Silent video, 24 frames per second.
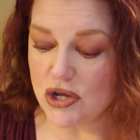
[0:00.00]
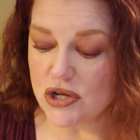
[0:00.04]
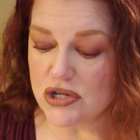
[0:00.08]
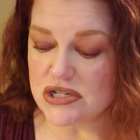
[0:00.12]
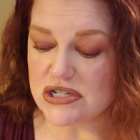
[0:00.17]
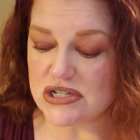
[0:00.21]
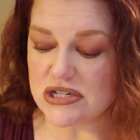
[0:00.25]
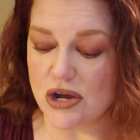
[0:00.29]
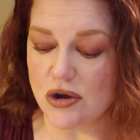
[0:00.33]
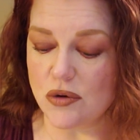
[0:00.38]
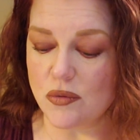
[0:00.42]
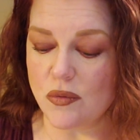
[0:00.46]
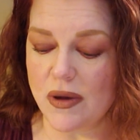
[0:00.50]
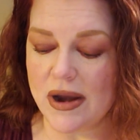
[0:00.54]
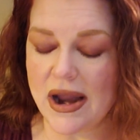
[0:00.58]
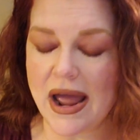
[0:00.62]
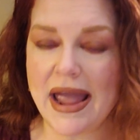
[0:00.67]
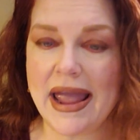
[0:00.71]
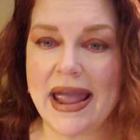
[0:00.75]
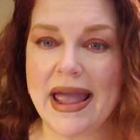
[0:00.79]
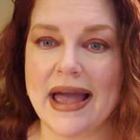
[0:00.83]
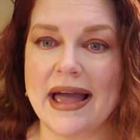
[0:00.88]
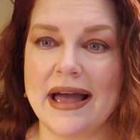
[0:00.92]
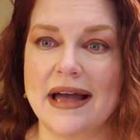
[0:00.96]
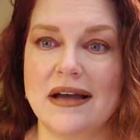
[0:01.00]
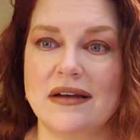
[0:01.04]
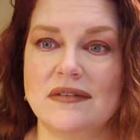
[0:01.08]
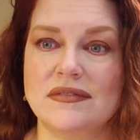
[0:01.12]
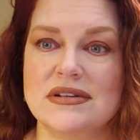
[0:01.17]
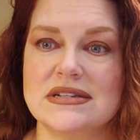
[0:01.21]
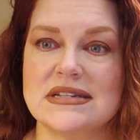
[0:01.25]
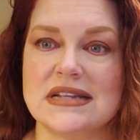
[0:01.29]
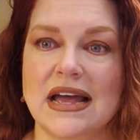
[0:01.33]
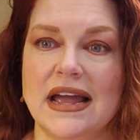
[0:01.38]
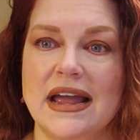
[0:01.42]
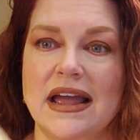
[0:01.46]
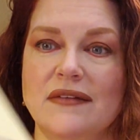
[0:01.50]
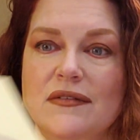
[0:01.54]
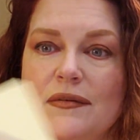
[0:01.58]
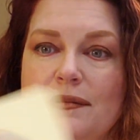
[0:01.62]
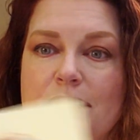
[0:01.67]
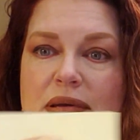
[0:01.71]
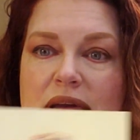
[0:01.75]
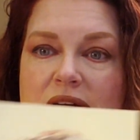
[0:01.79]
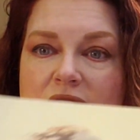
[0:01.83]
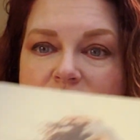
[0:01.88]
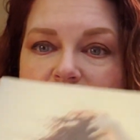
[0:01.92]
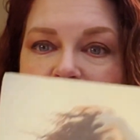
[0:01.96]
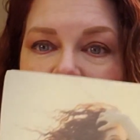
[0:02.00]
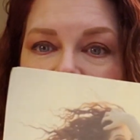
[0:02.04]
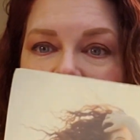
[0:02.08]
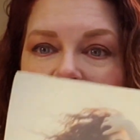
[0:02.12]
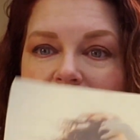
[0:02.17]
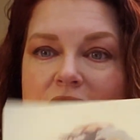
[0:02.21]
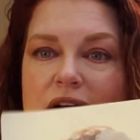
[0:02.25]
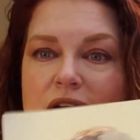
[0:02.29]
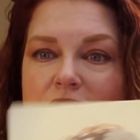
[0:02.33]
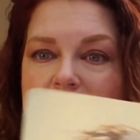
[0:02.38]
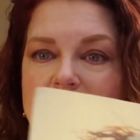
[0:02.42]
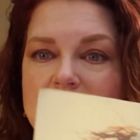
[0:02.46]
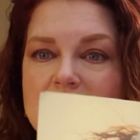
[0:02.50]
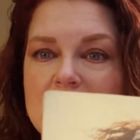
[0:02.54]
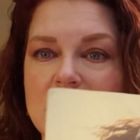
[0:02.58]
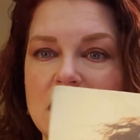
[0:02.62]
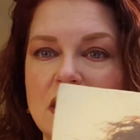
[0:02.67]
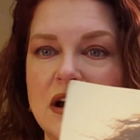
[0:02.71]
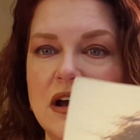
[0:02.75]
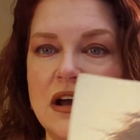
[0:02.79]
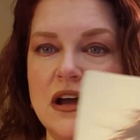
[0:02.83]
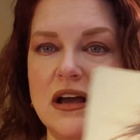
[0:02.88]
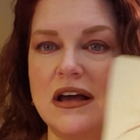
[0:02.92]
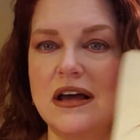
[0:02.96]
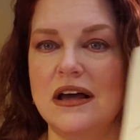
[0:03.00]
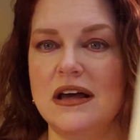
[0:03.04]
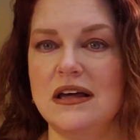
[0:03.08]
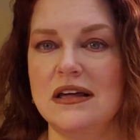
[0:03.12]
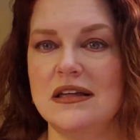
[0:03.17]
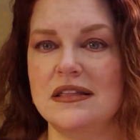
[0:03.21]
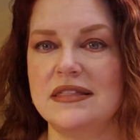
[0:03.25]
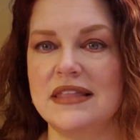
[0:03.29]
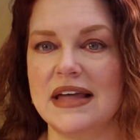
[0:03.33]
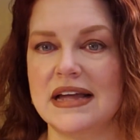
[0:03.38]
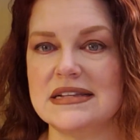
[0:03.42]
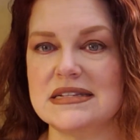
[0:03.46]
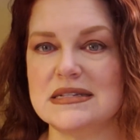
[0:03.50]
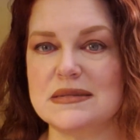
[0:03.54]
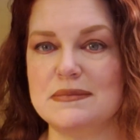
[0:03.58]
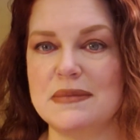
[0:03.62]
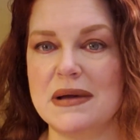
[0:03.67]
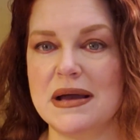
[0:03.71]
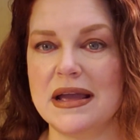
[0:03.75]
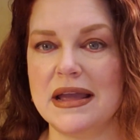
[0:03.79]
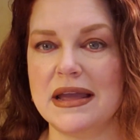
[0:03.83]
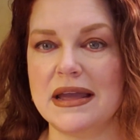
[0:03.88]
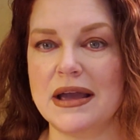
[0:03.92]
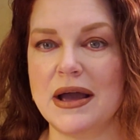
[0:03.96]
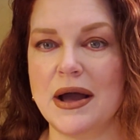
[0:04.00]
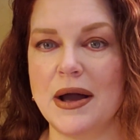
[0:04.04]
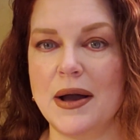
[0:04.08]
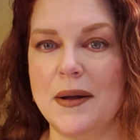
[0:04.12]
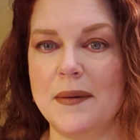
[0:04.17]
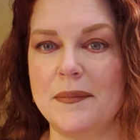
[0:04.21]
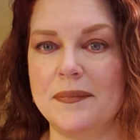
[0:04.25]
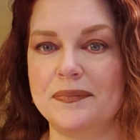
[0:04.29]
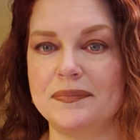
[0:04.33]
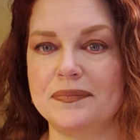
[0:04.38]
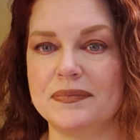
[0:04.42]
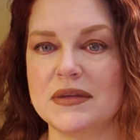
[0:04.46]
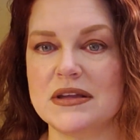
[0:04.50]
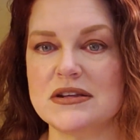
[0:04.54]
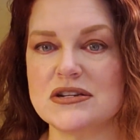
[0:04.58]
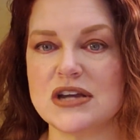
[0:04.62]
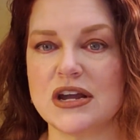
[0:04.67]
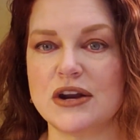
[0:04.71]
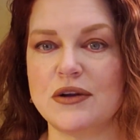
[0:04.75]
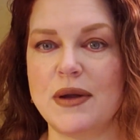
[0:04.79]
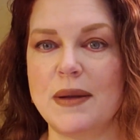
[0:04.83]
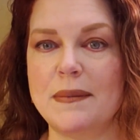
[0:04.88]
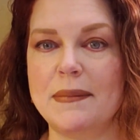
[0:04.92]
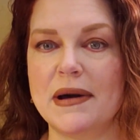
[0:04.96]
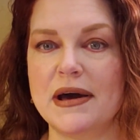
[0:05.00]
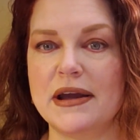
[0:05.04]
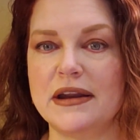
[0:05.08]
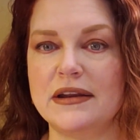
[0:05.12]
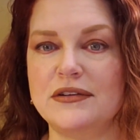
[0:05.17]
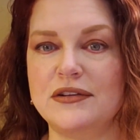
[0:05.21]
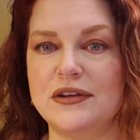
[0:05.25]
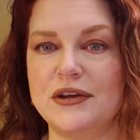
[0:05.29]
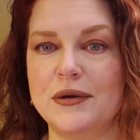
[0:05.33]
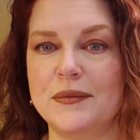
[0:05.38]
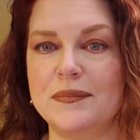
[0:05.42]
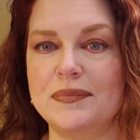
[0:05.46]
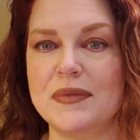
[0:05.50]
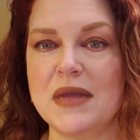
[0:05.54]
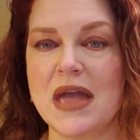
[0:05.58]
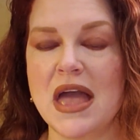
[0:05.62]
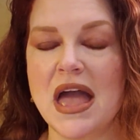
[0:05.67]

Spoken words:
So what I have is I have a picture here. Ta-da! That's my, she's got a great body too.